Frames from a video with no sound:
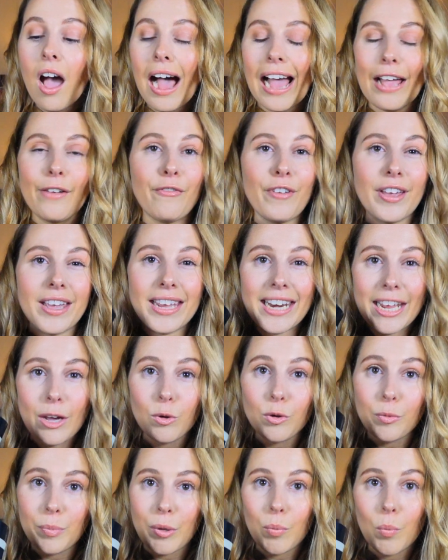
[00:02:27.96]
I figured it
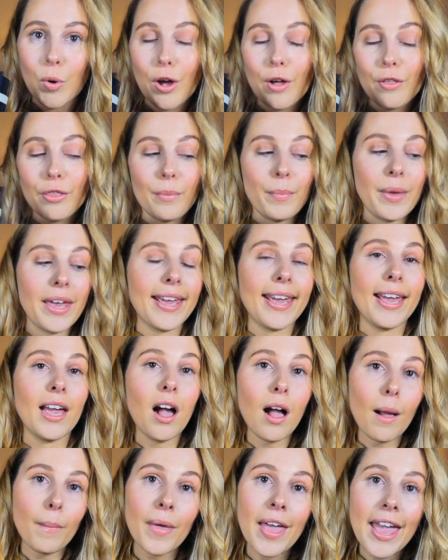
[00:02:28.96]
would be worth picking
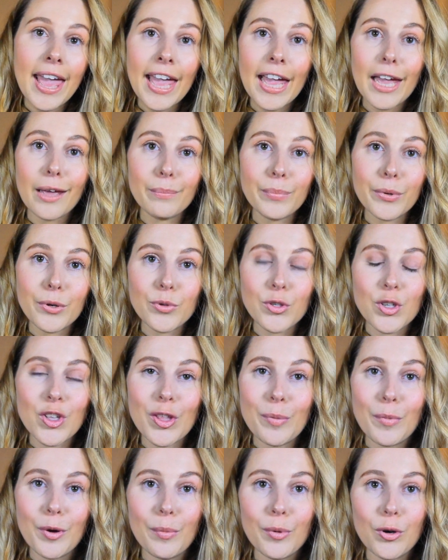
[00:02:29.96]
up. In Boots at
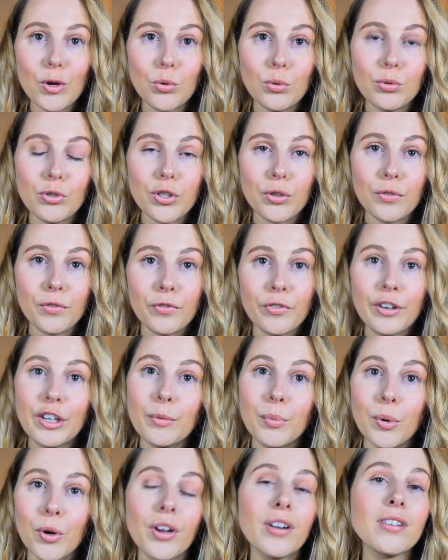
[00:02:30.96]
the moment, all John
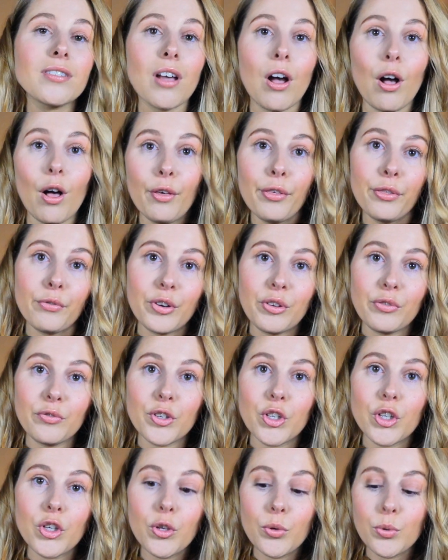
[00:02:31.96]
Frieda products are three for
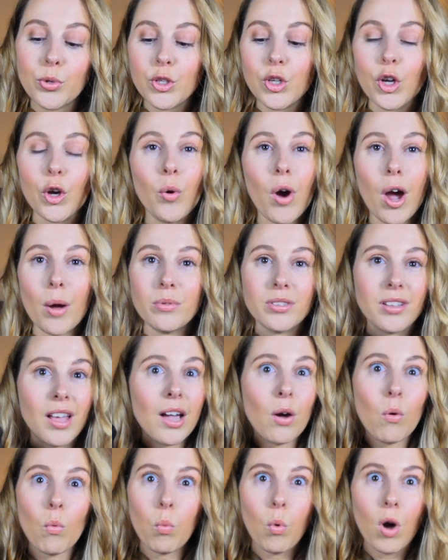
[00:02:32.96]
two, so I was
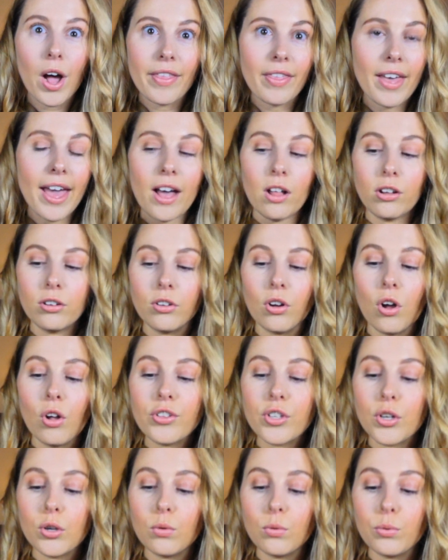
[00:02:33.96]
like, why the hell
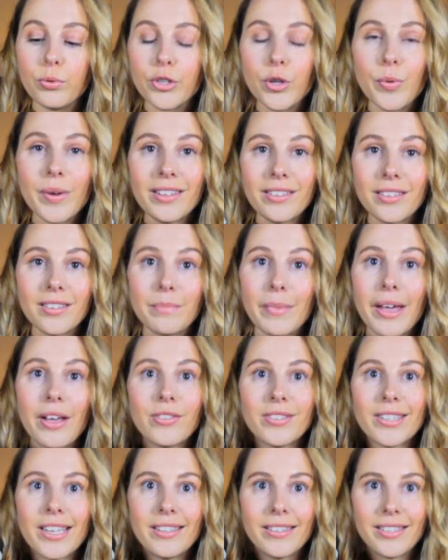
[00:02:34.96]
not? And also, it
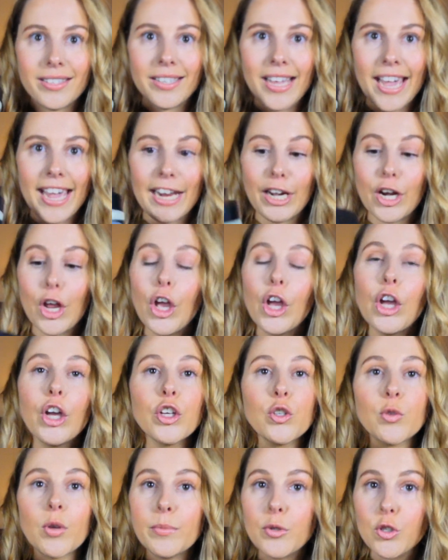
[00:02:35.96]
smells insane.
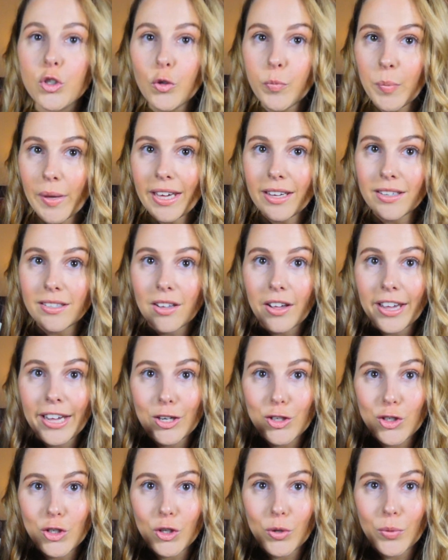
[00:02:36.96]
So I'm super excited
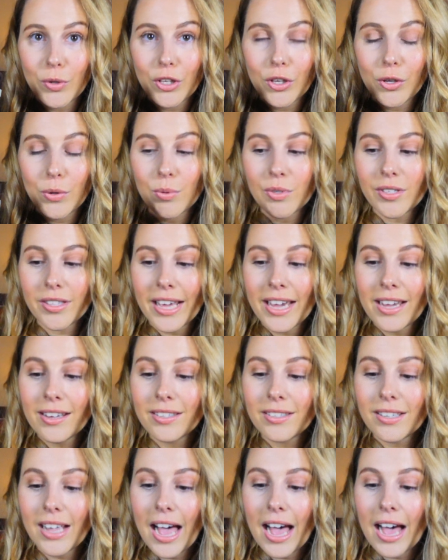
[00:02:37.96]
excited to use
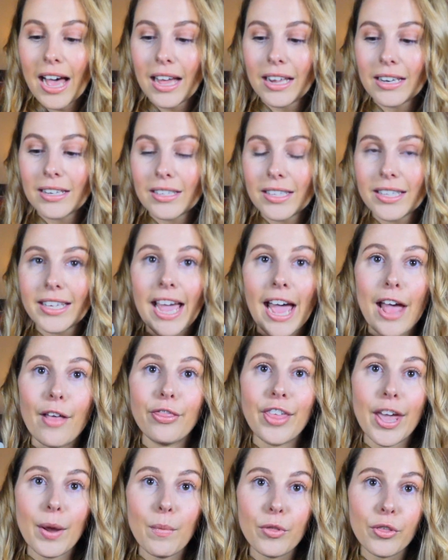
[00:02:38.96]
this and
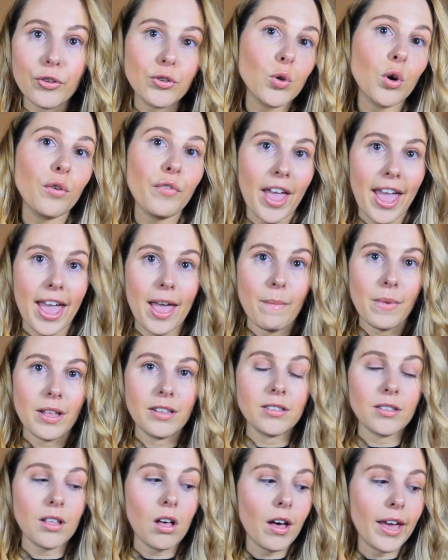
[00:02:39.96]
yeah they were the sort of hair
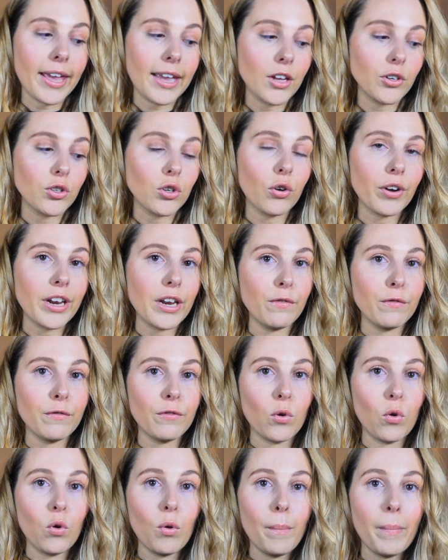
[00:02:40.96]
bits that I had gone in
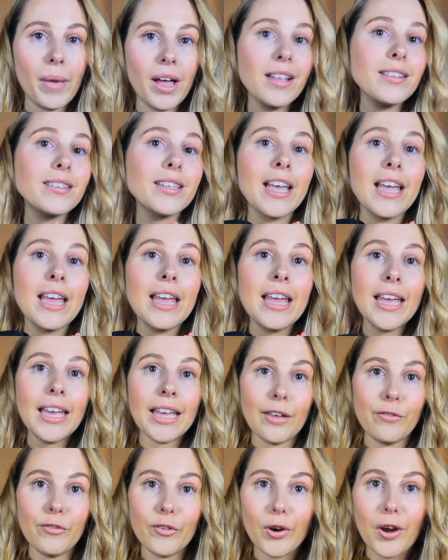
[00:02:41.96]
for but
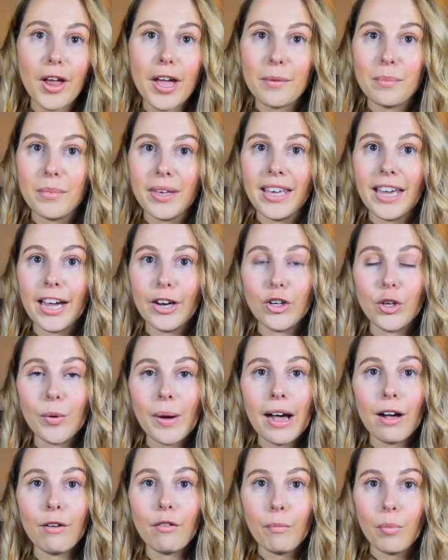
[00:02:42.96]
if you're like me and you
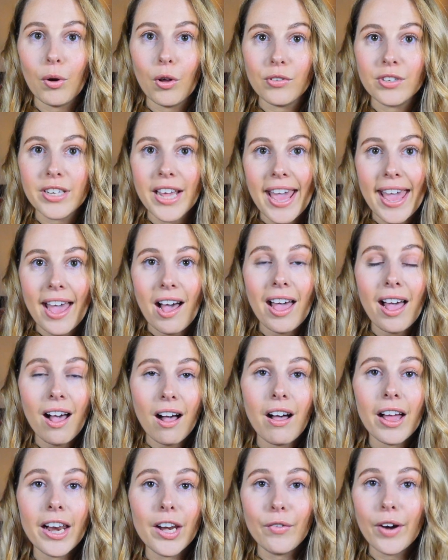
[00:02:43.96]
have blonde hair I
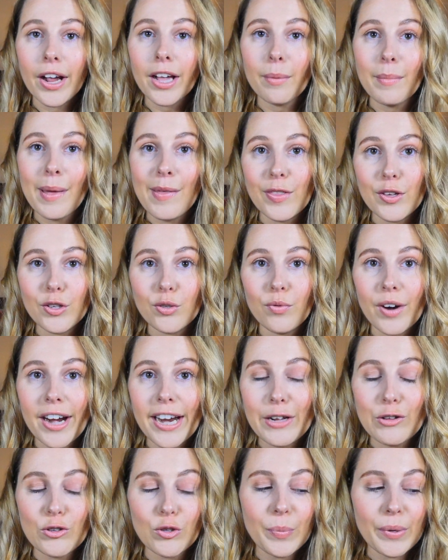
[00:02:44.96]
highly recommend this
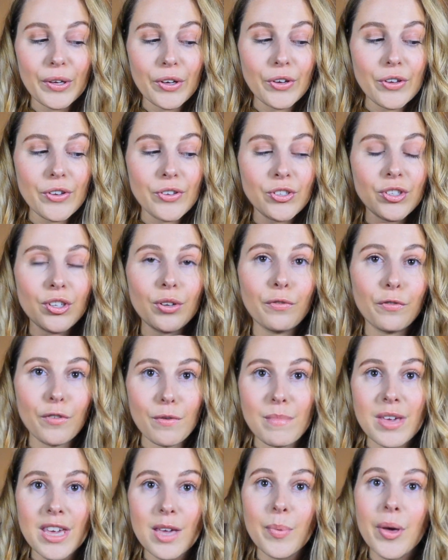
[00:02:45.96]
range because
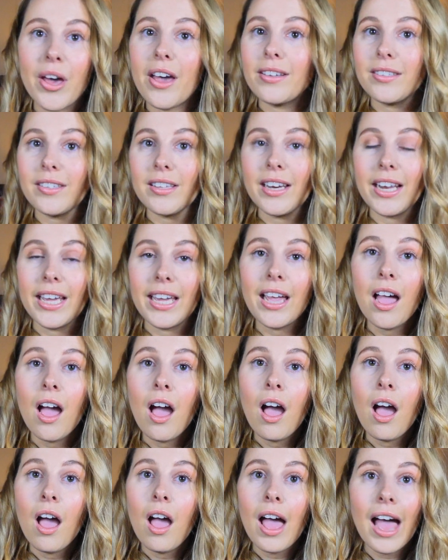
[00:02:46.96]
for me personally
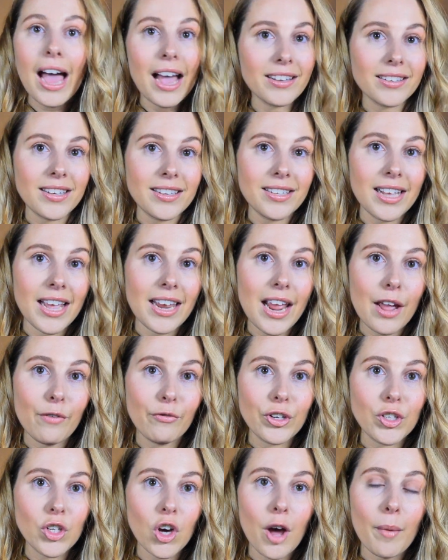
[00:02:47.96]
as I said
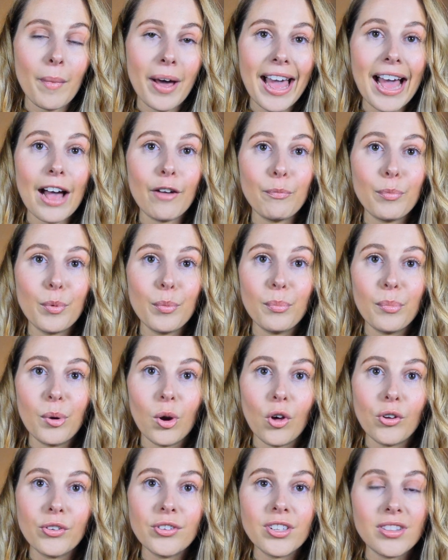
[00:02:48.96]
every time I have been
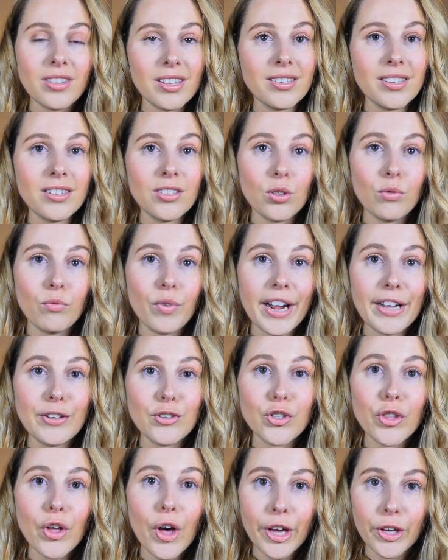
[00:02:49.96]
blonde this is the
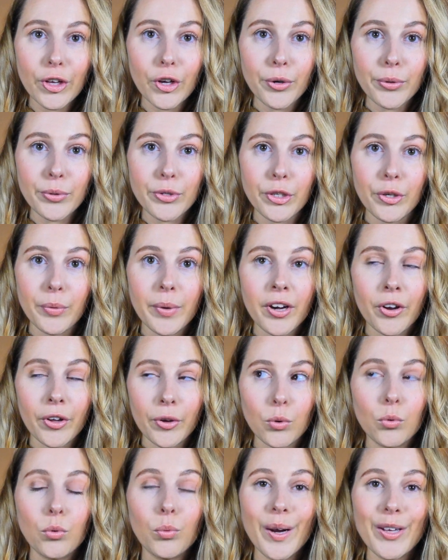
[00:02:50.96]
range that I go to and
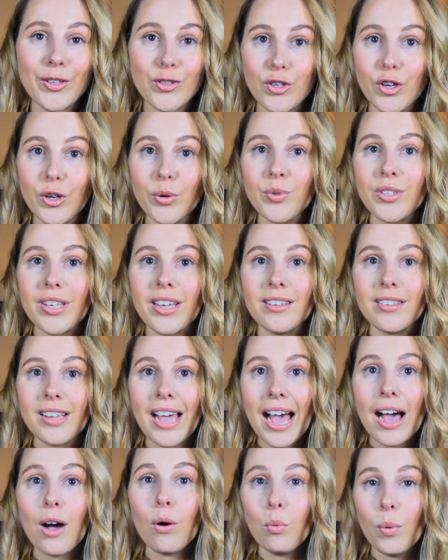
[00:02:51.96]
I always notice
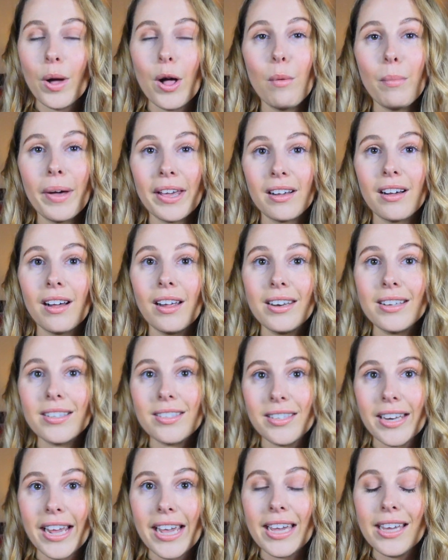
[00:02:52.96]
how well my colour
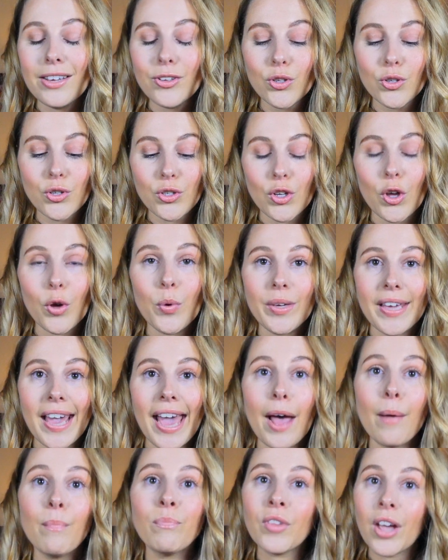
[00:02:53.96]
stays so
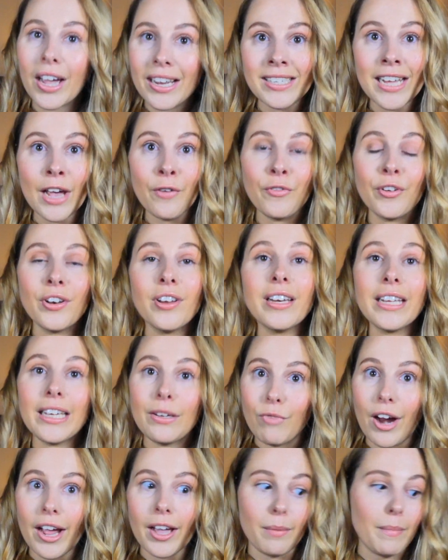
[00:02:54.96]
yeah I
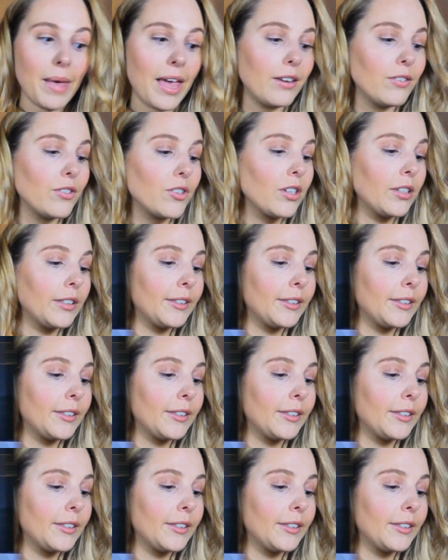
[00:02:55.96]
definitely recommend.